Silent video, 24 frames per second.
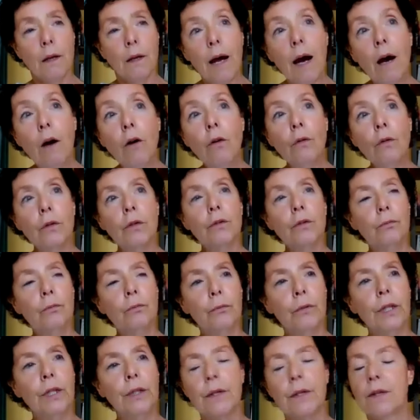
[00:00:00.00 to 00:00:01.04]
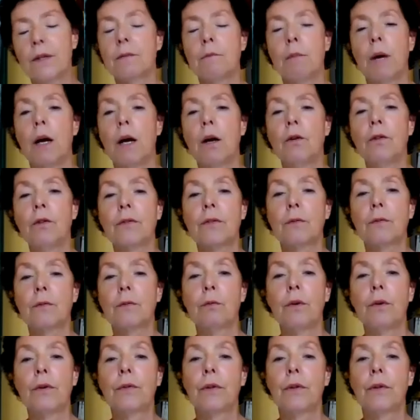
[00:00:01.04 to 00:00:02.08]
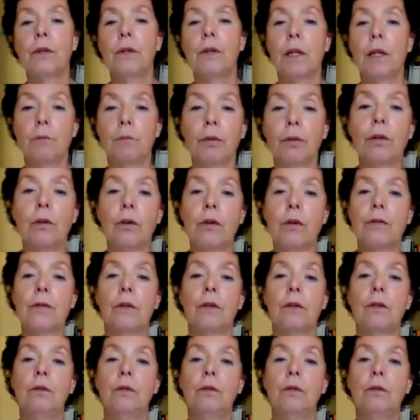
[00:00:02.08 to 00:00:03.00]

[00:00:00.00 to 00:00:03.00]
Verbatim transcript: now you feed this mouse with a NAD precursor.